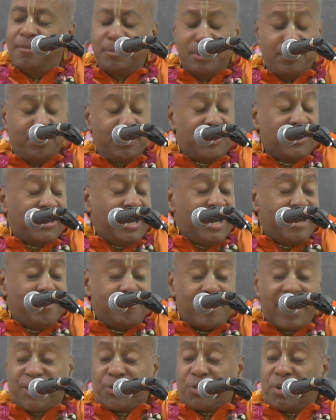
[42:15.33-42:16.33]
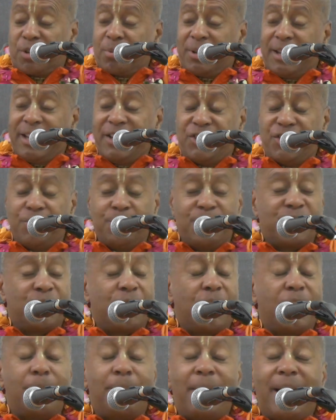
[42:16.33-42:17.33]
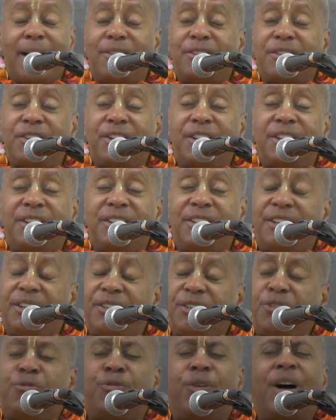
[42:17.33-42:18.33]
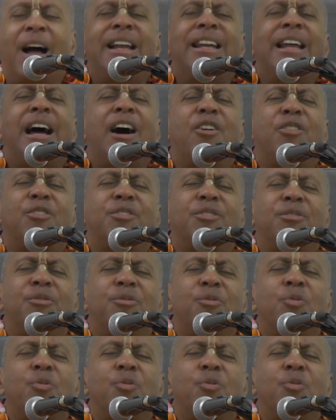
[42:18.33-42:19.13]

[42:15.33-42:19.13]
People say, that's what a relationship is all about. You find out